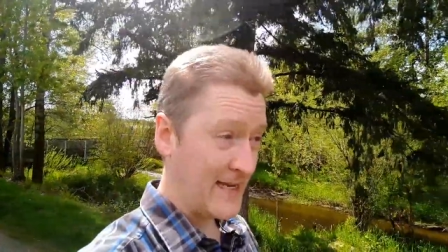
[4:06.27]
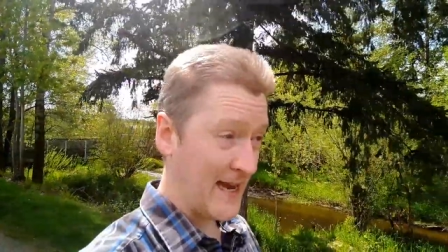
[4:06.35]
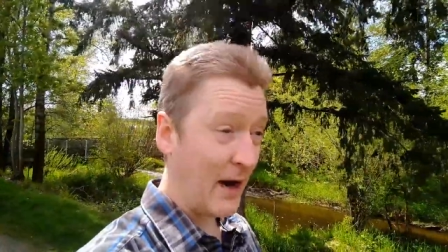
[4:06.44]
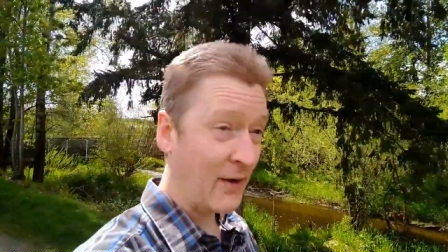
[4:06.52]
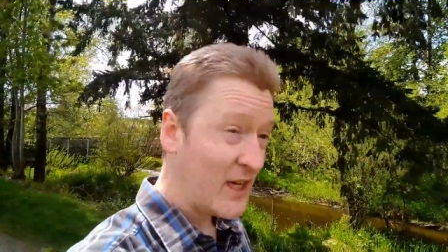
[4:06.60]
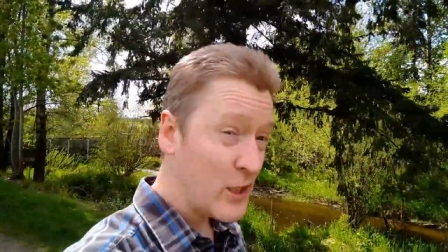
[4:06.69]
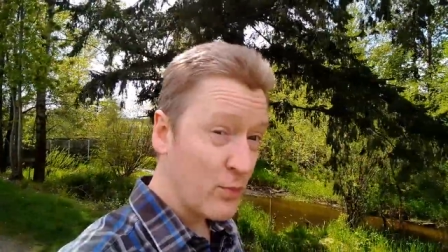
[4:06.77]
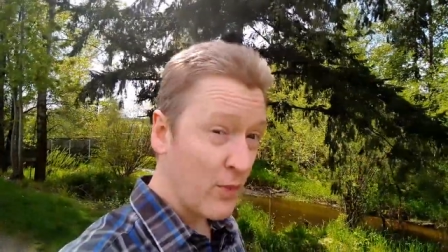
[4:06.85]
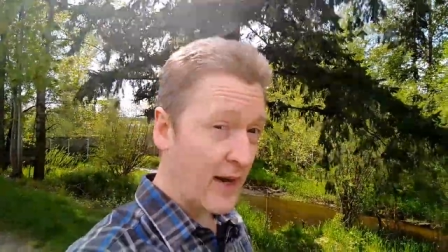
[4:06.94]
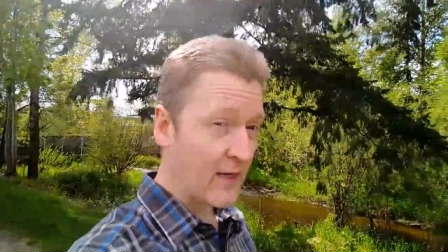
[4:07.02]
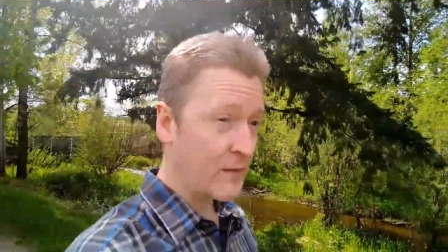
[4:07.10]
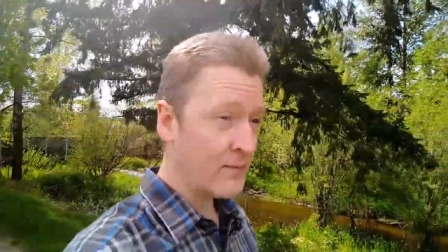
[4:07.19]
Now each
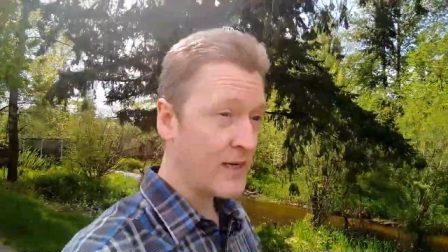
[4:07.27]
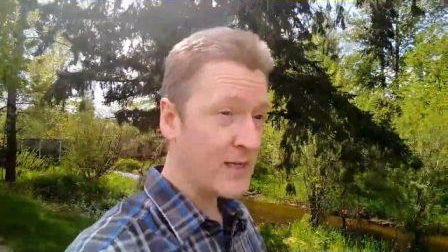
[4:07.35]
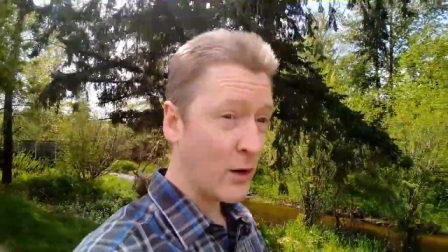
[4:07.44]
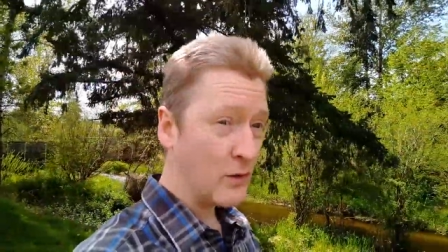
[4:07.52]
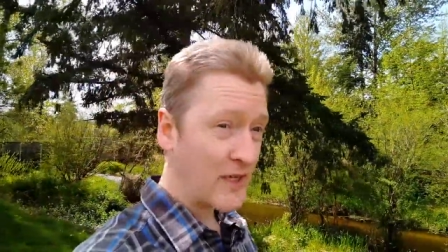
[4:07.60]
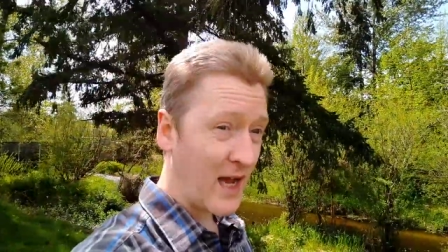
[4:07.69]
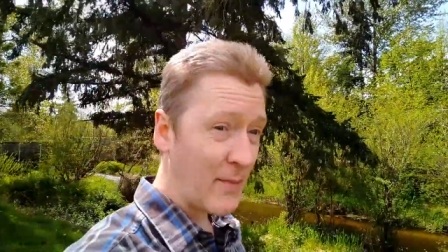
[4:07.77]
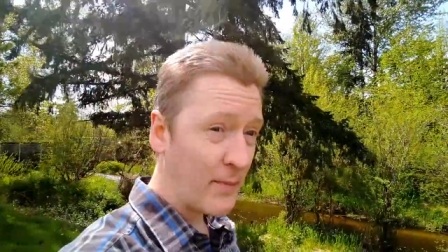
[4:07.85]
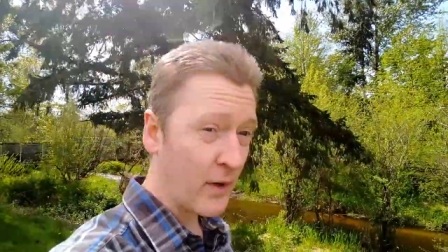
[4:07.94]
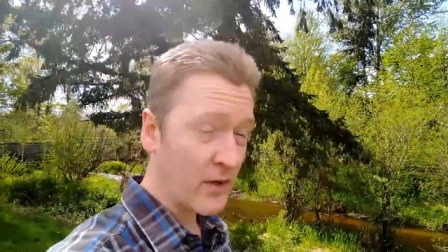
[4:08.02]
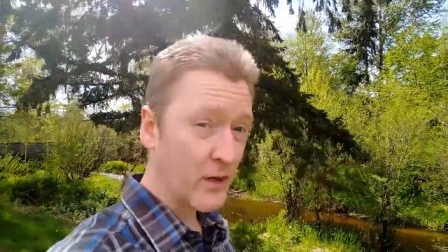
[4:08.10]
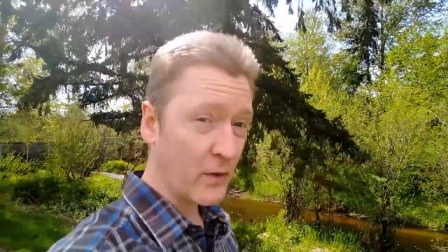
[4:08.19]
bread can be toast
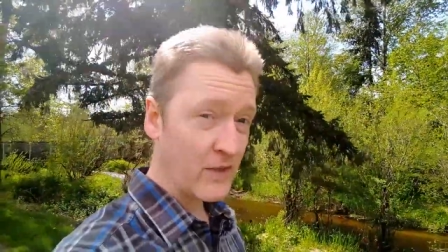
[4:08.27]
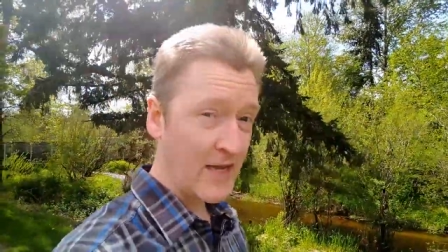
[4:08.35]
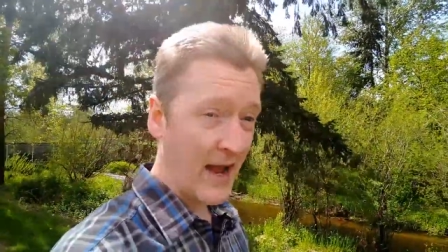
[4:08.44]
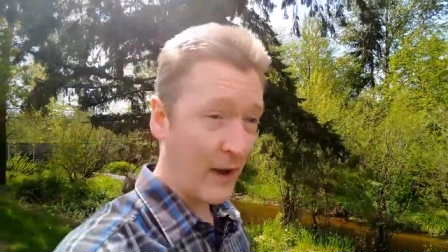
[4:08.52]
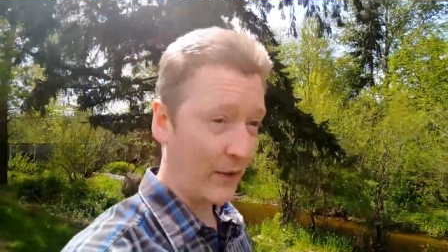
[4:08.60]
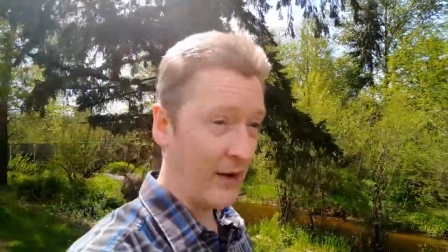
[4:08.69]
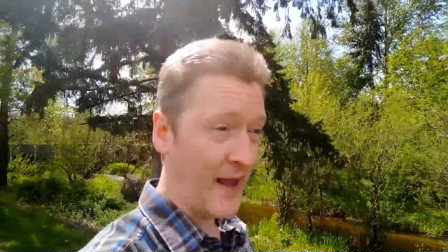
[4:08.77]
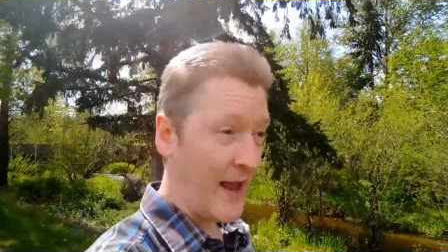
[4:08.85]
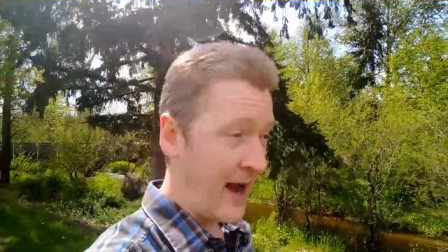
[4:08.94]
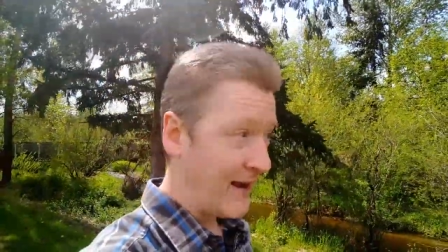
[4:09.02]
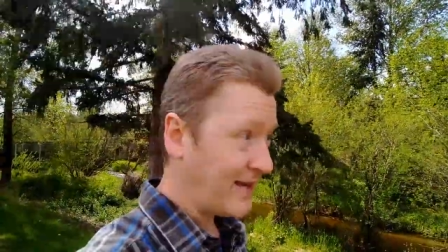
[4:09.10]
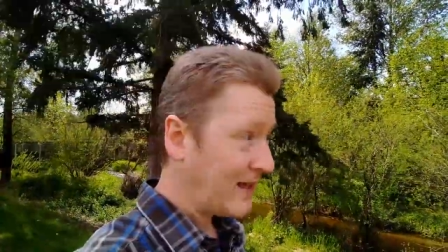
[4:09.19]
up or toast down,
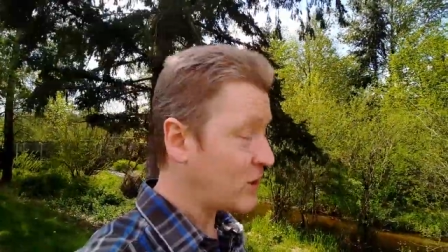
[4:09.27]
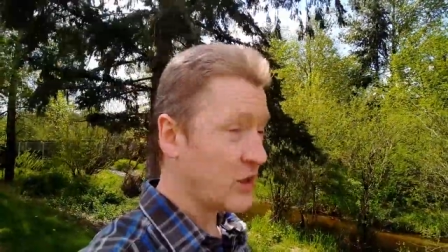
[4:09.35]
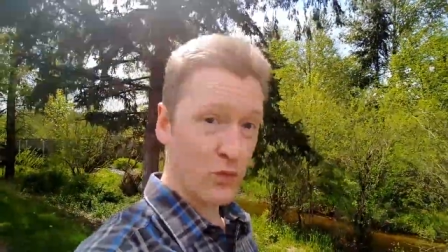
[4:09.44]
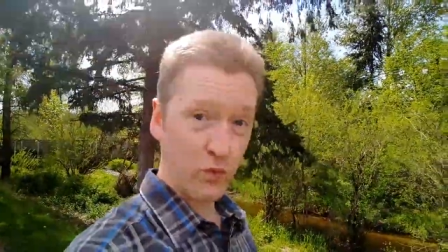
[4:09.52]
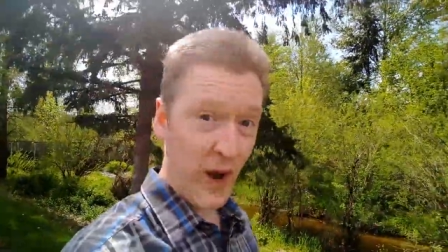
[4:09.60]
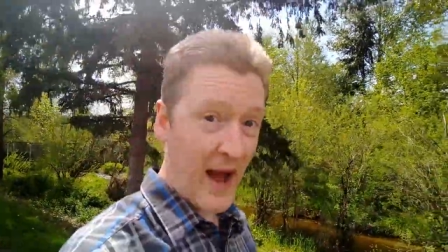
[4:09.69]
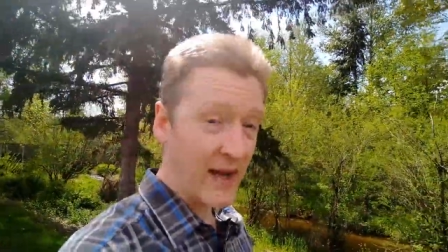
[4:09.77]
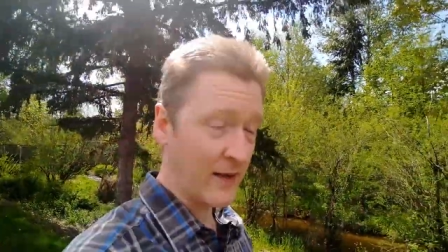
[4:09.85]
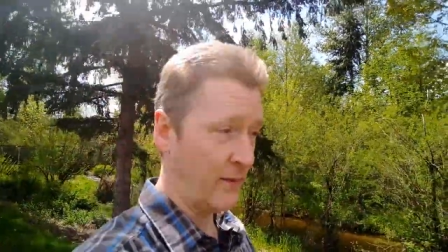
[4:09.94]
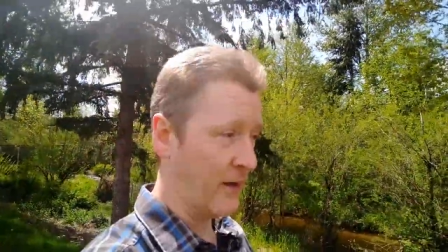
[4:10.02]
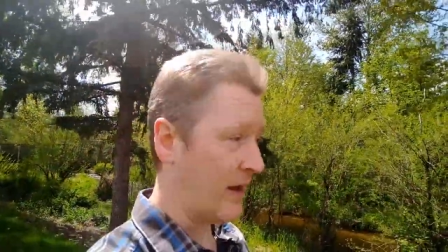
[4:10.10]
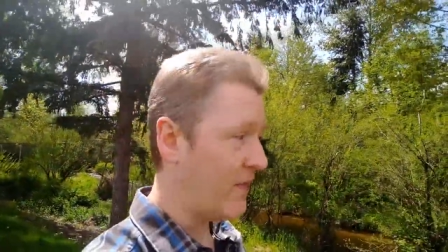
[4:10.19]
and that's just random.